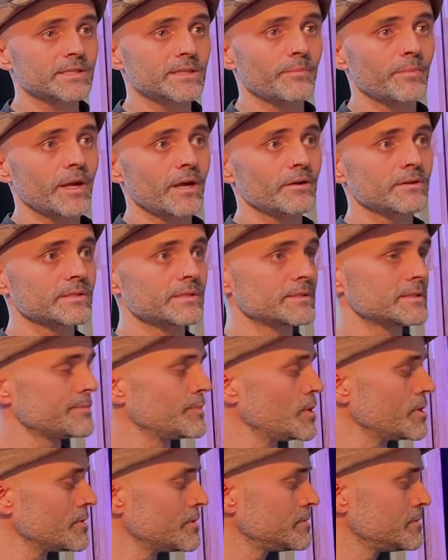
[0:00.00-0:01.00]
comparisons
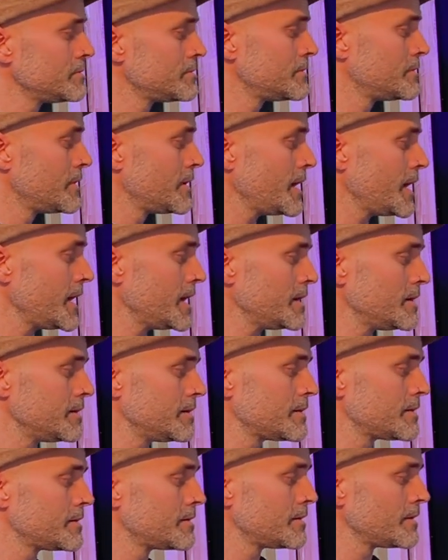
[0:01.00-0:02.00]
model. And
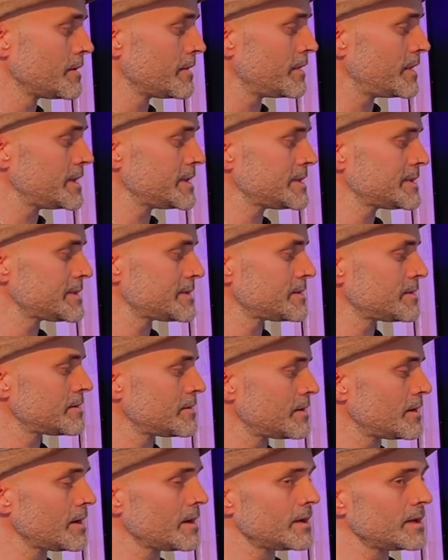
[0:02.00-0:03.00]
this
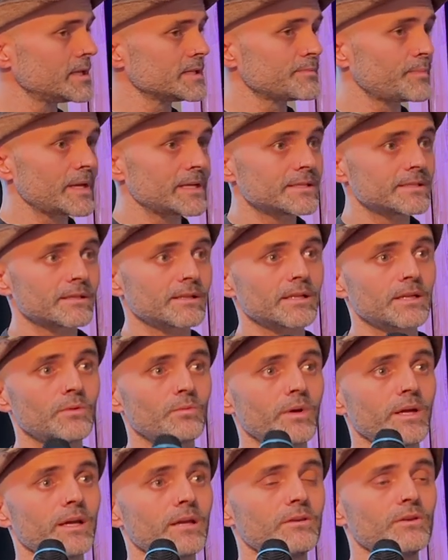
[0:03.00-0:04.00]
is basically
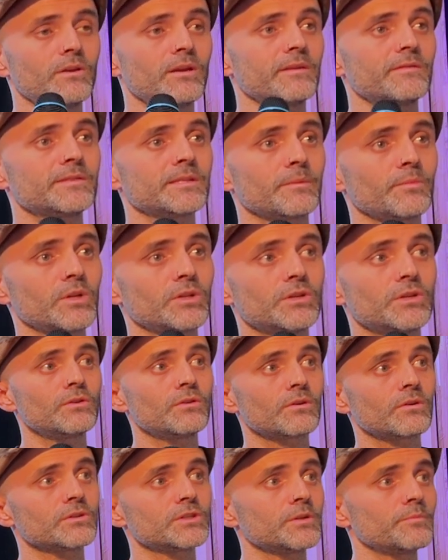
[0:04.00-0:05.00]
where you give someone
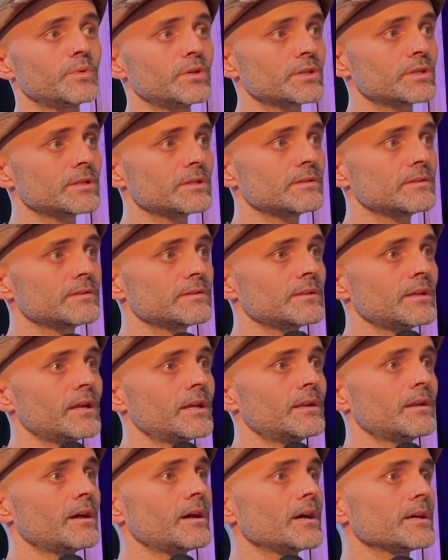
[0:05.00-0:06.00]
contributions and
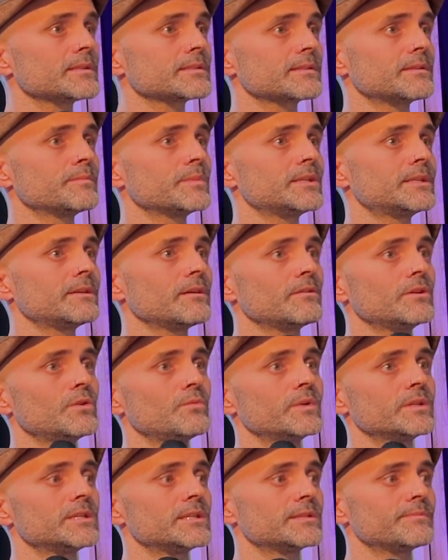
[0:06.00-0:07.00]
ask them to tell you
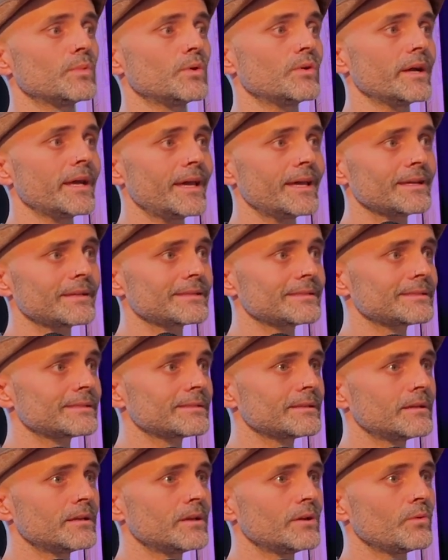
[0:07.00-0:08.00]
which is more X,
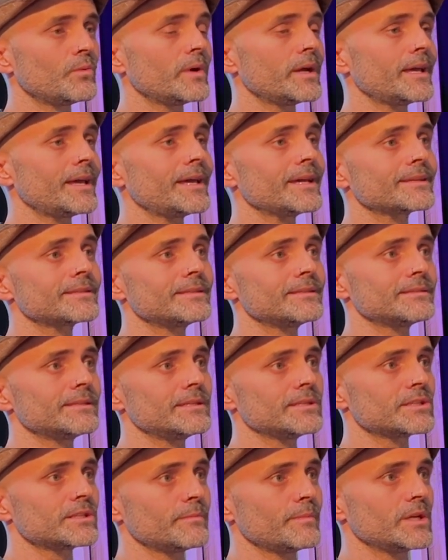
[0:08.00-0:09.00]
where X is
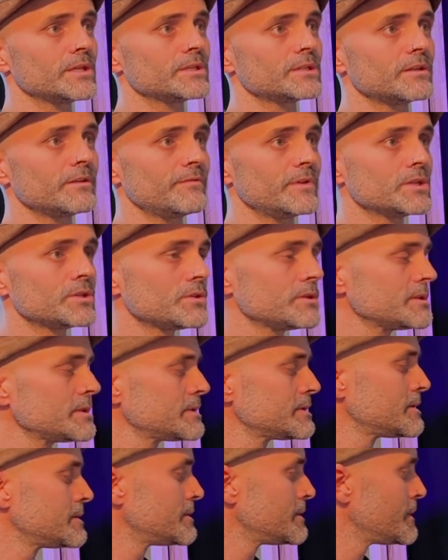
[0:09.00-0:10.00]
each dimension of interest.
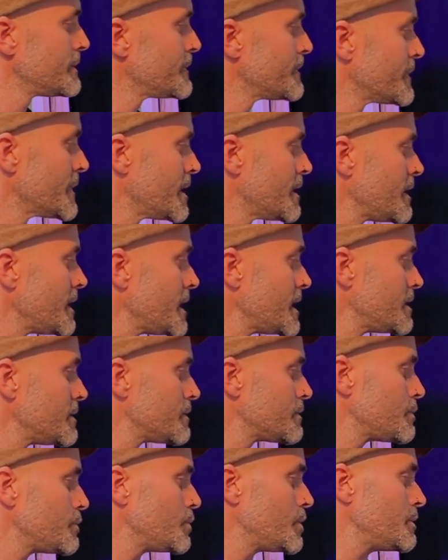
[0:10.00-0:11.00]
And
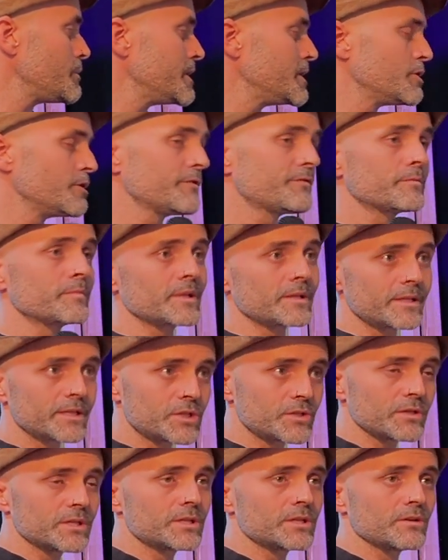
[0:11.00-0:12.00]
what we know from the
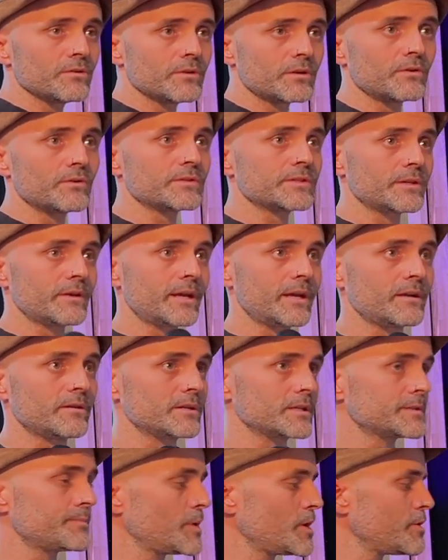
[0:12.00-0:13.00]
literature and also our
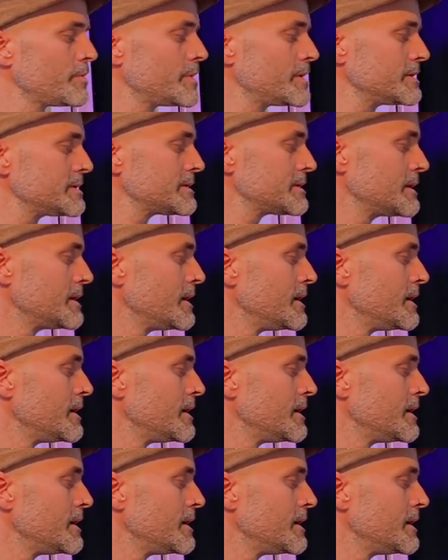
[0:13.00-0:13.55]
experiments